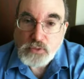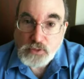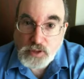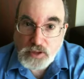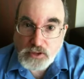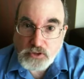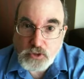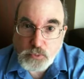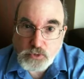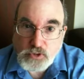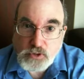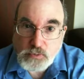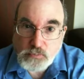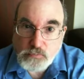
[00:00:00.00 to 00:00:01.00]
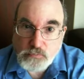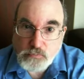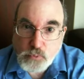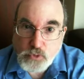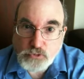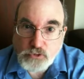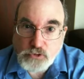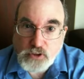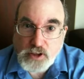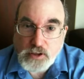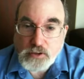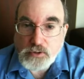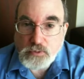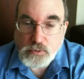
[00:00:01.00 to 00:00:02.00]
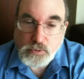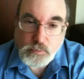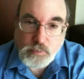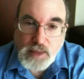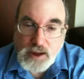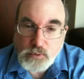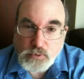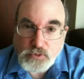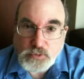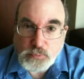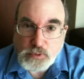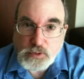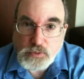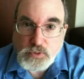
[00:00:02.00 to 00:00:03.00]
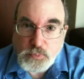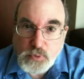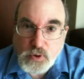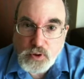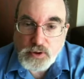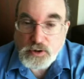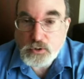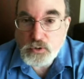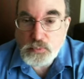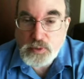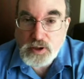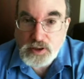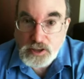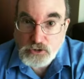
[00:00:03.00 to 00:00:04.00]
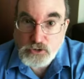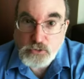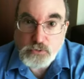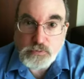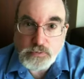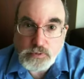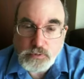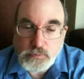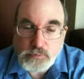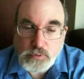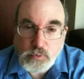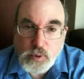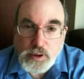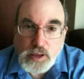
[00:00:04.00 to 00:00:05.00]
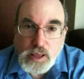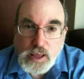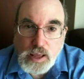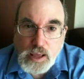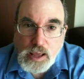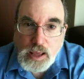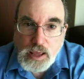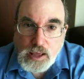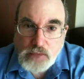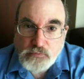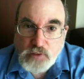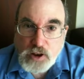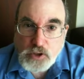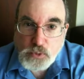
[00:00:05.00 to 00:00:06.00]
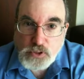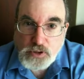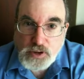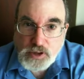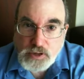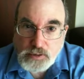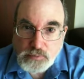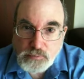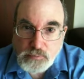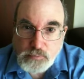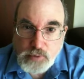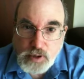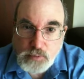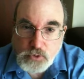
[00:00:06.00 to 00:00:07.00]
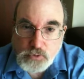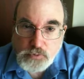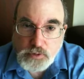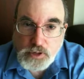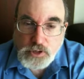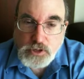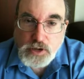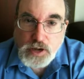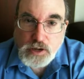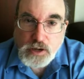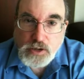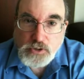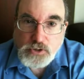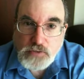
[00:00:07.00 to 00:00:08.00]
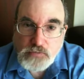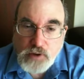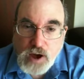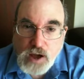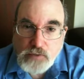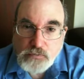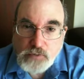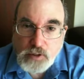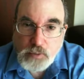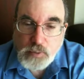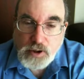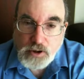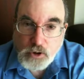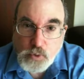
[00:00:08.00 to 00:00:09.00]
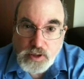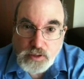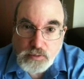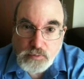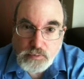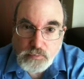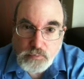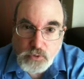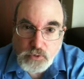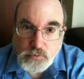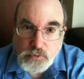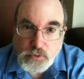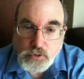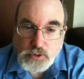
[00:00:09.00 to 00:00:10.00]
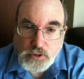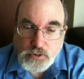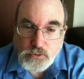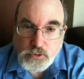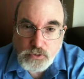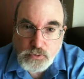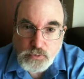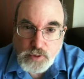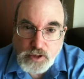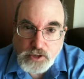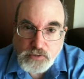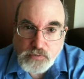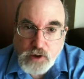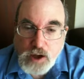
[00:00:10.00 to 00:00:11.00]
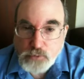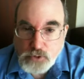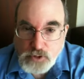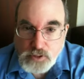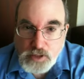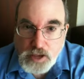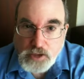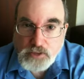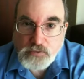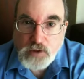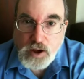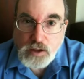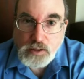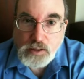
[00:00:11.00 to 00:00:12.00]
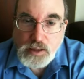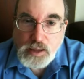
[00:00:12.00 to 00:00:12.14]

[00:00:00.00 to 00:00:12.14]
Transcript: King is almost forced to take it, or black will simply lose a pawn. It could be on h2 for white. It follows with a knight move, a knight check on g5, followed by a queen move, usually to h5 or to the h-file,